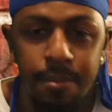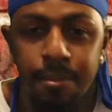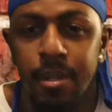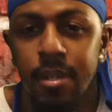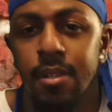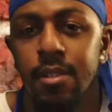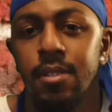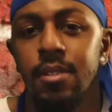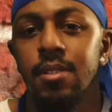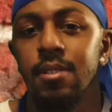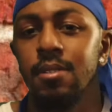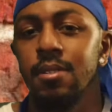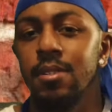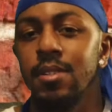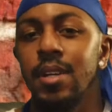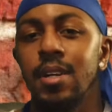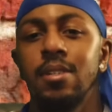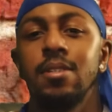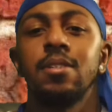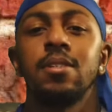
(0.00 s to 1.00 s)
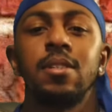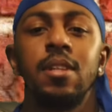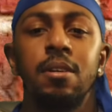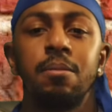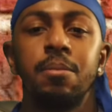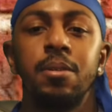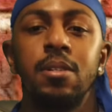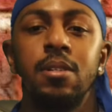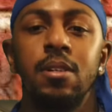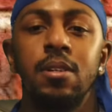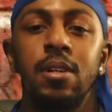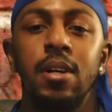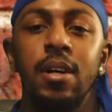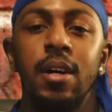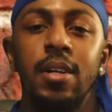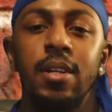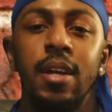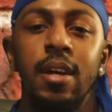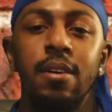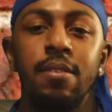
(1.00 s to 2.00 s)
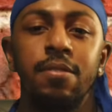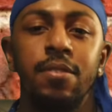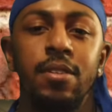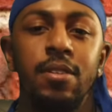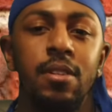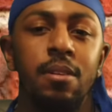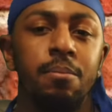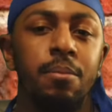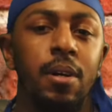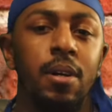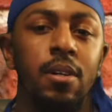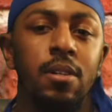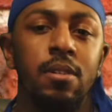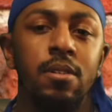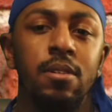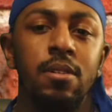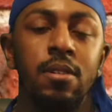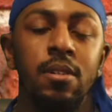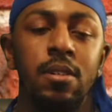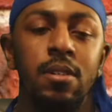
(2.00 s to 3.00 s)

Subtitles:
man, y'all just let me know how y'all feel about it.